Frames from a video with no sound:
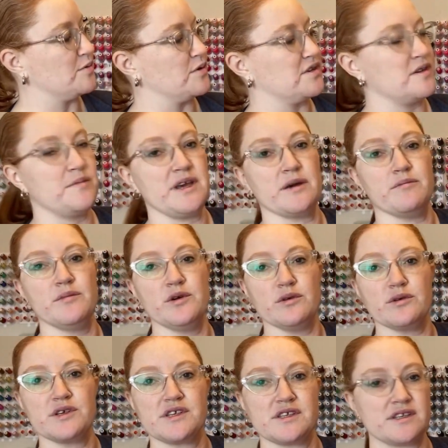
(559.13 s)
supposed to be a
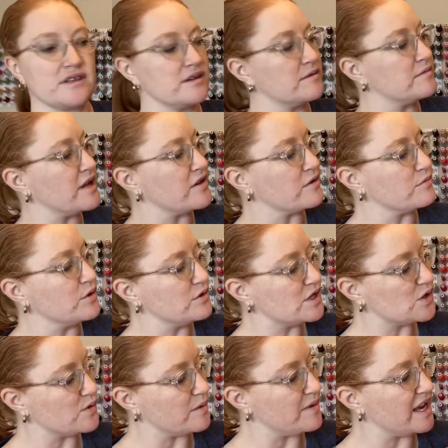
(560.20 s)
moose, another
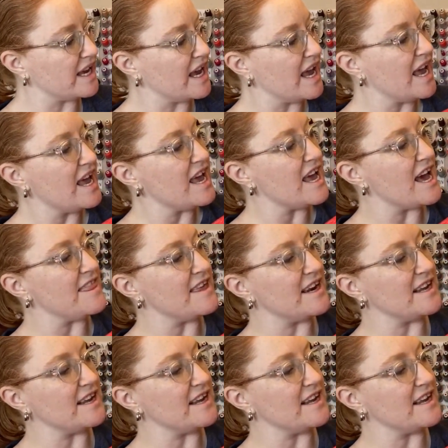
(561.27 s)
moose swimming, and